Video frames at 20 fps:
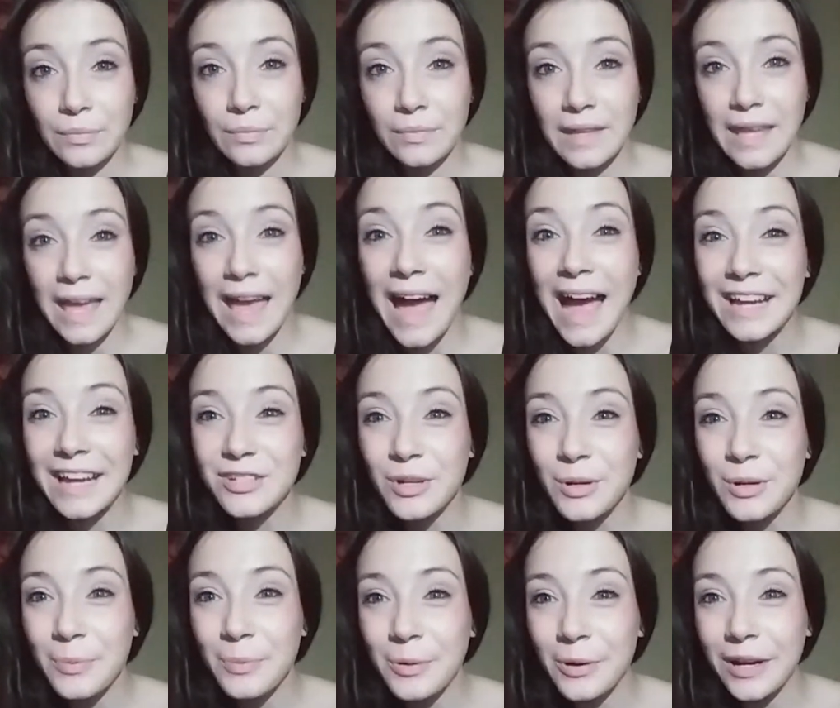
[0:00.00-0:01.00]
Hi,
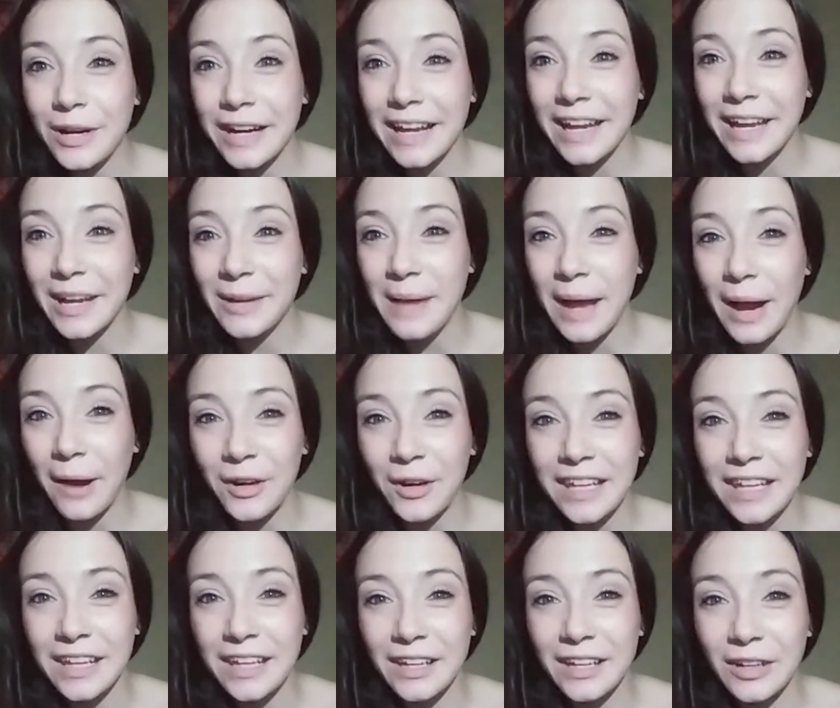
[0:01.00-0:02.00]
Droporium. How are
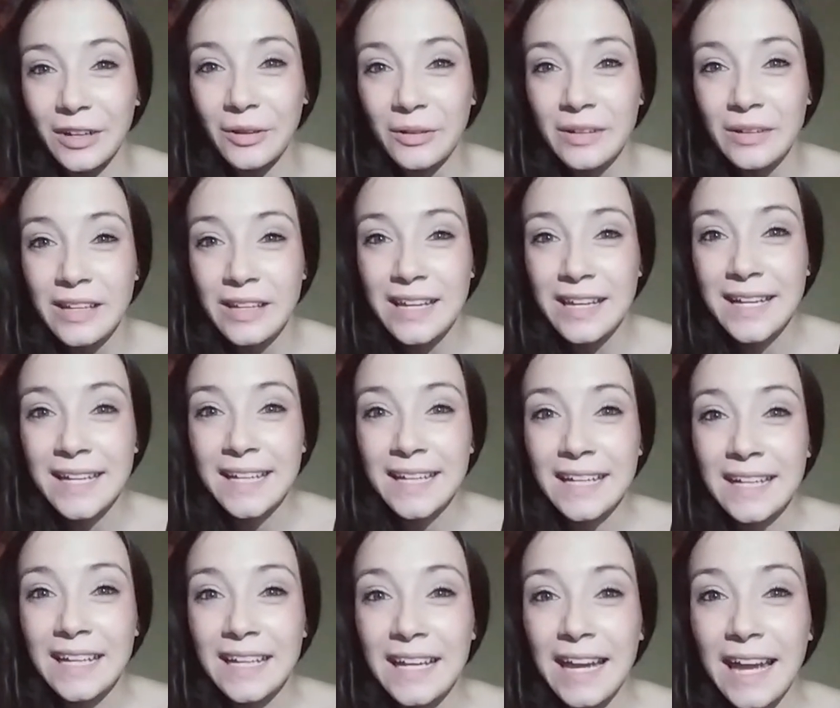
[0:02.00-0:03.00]
you?
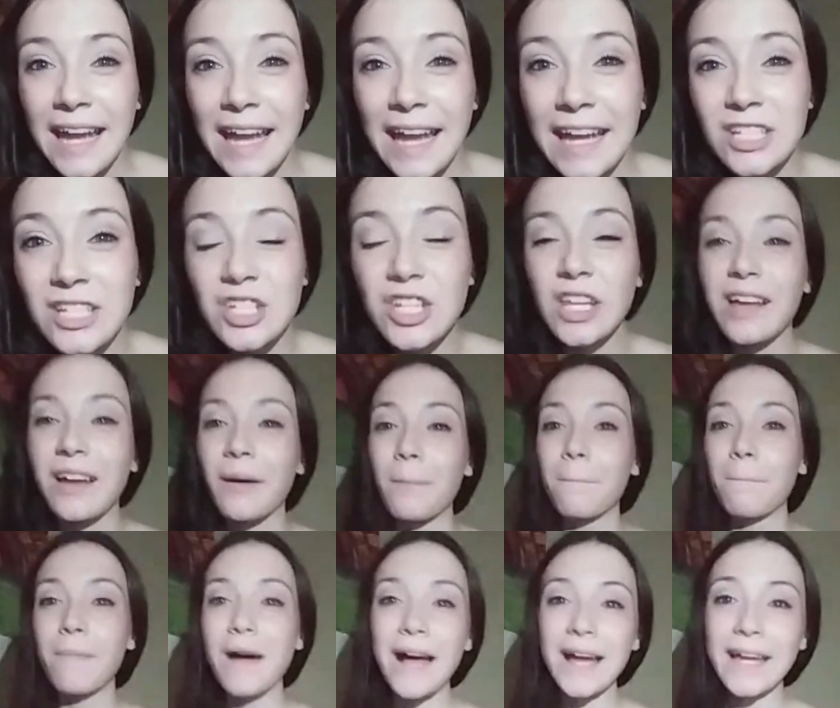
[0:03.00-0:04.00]
Angela,
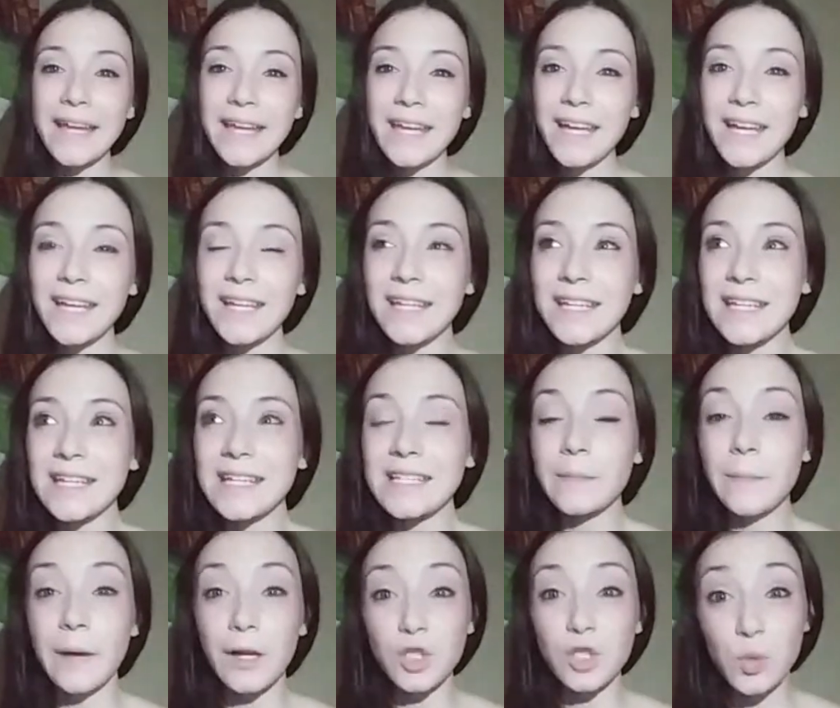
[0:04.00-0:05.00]
Maya is
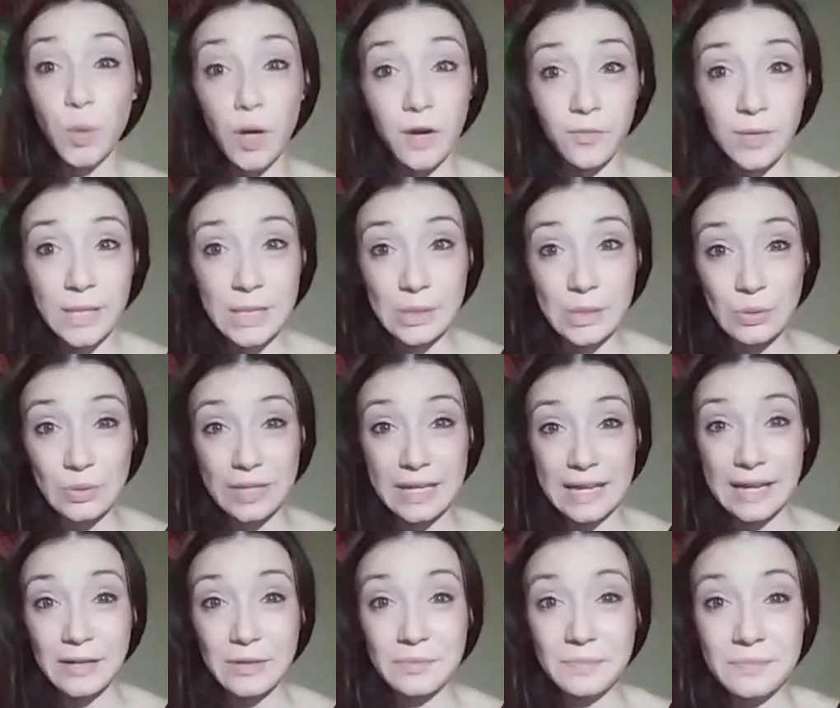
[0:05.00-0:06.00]
about 12 weeks old
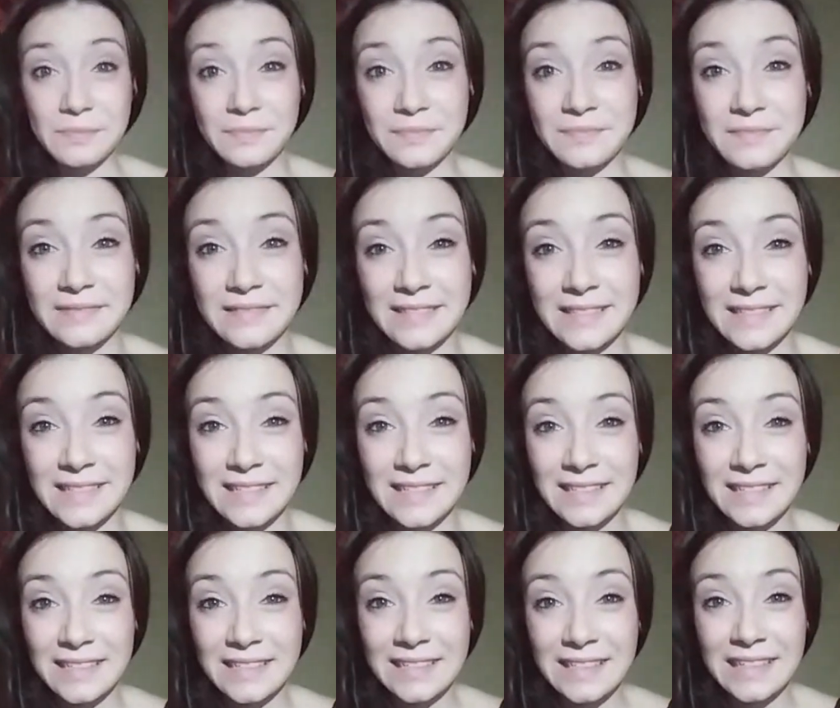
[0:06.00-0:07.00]
now. Hey!
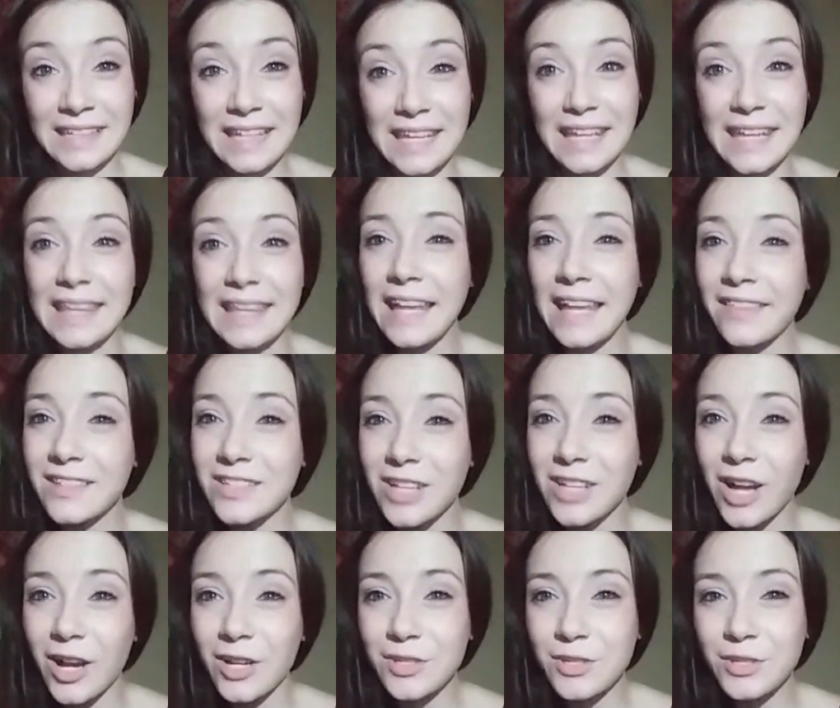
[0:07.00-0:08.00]
Eli, the
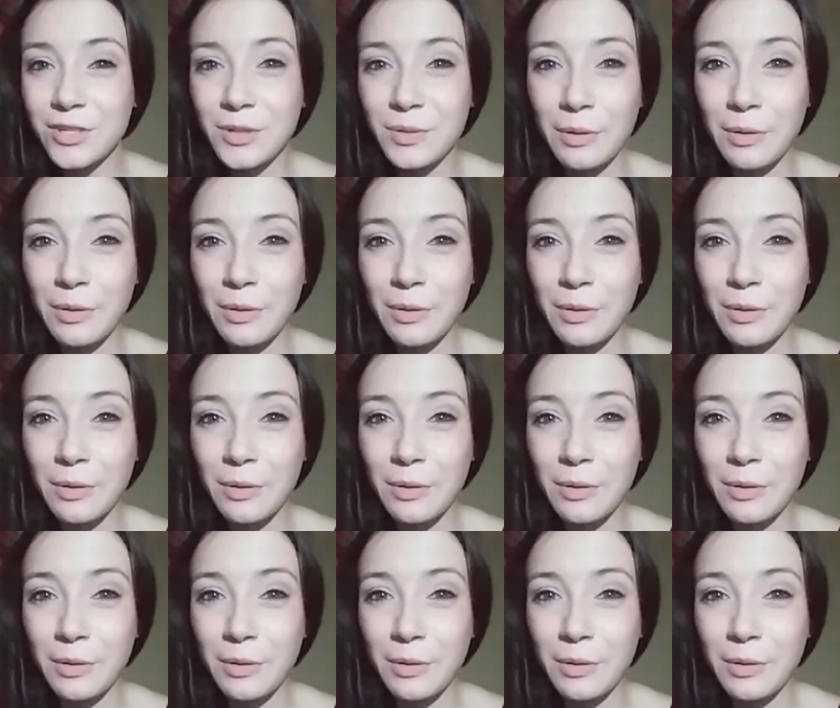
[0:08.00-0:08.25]
dogs are doing